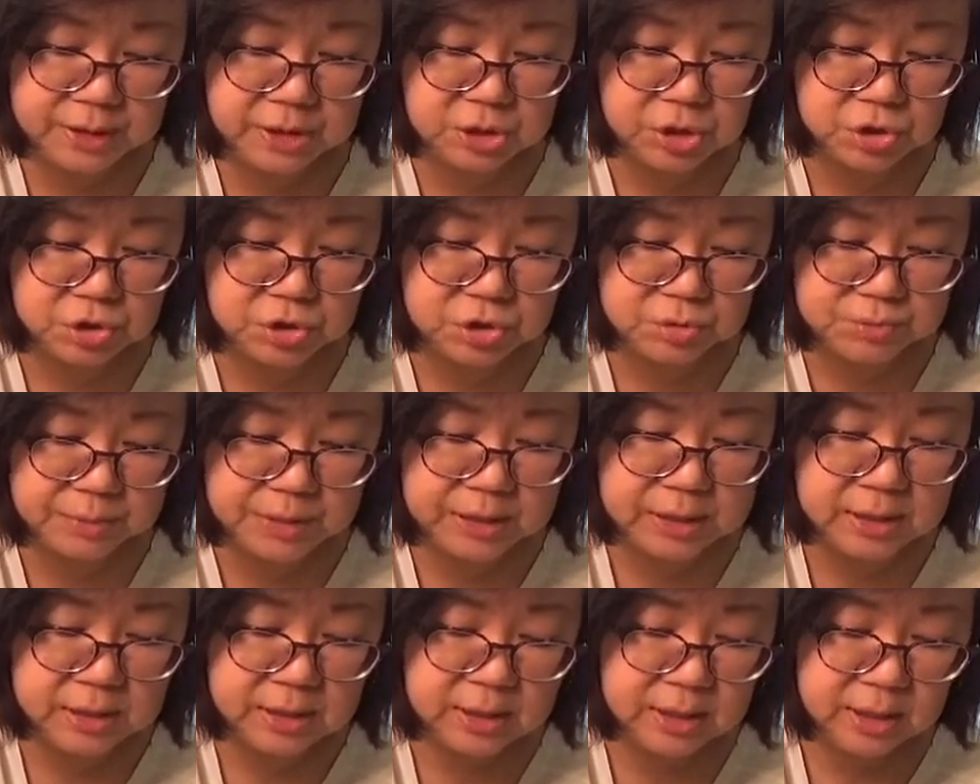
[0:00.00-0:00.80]

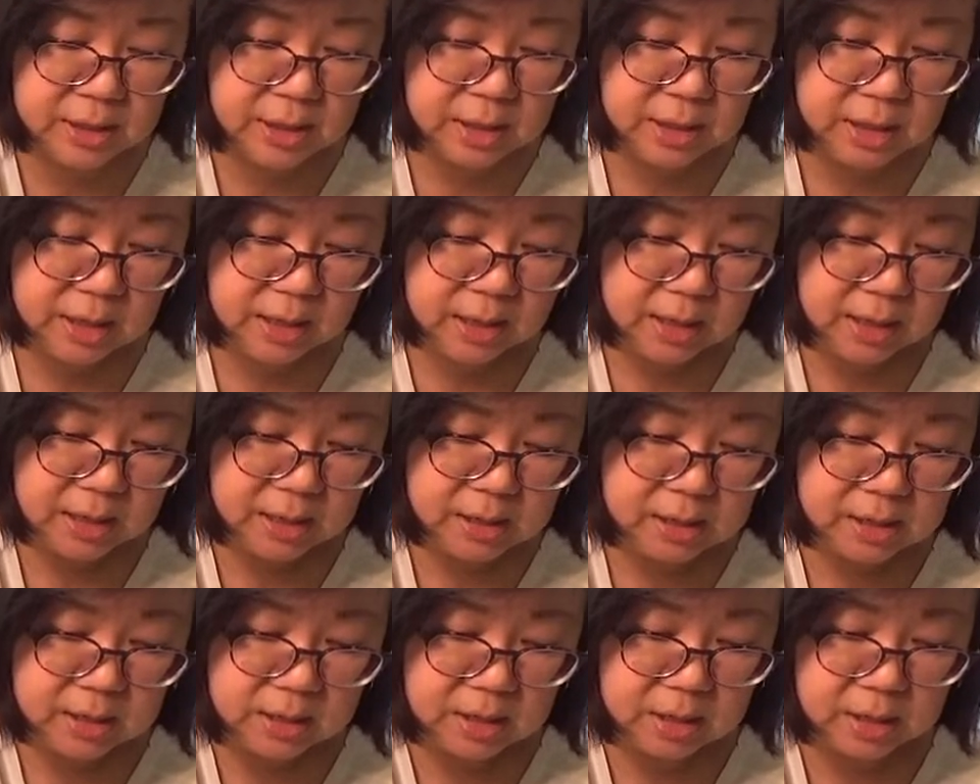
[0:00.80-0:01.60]
instrument
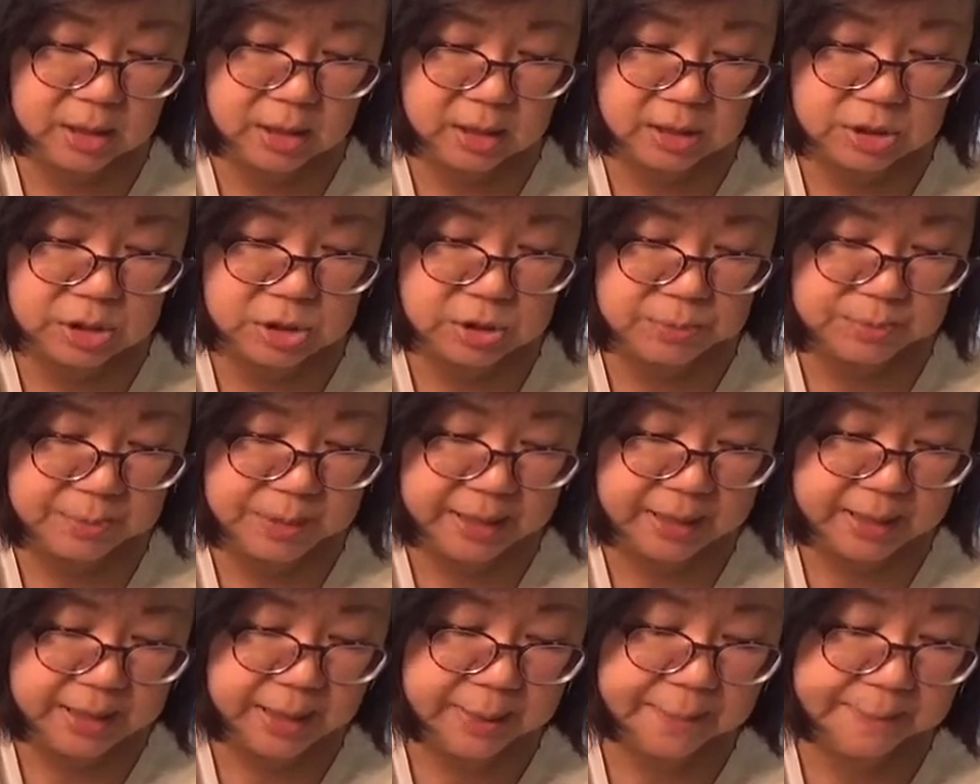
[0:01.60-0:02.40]
to
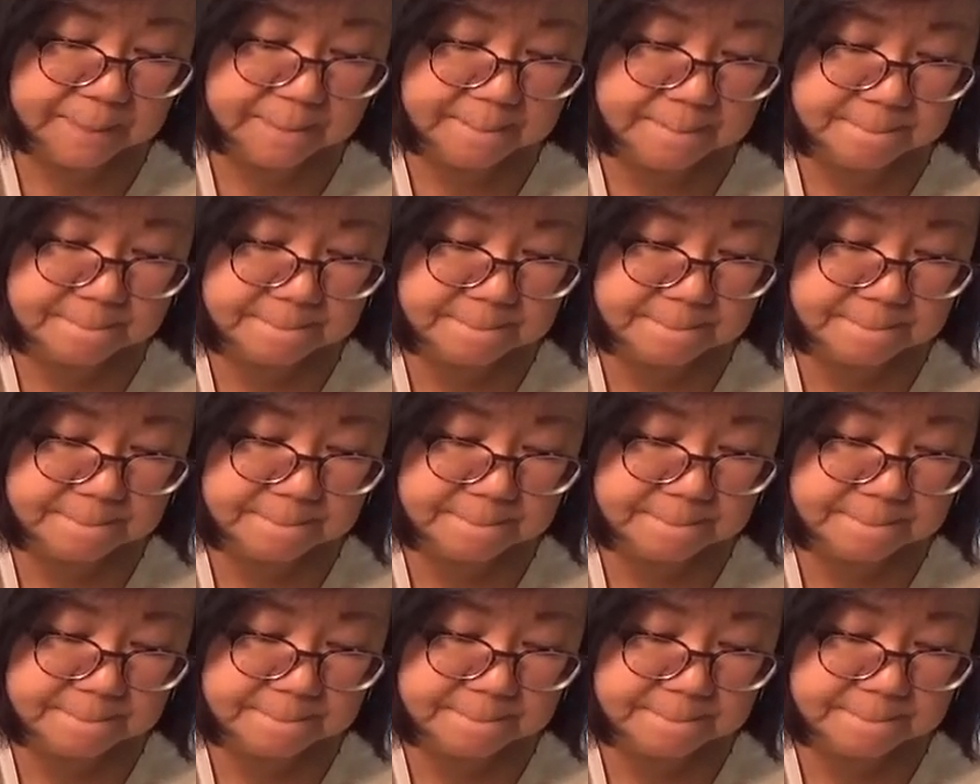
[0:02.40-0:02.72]
pick up.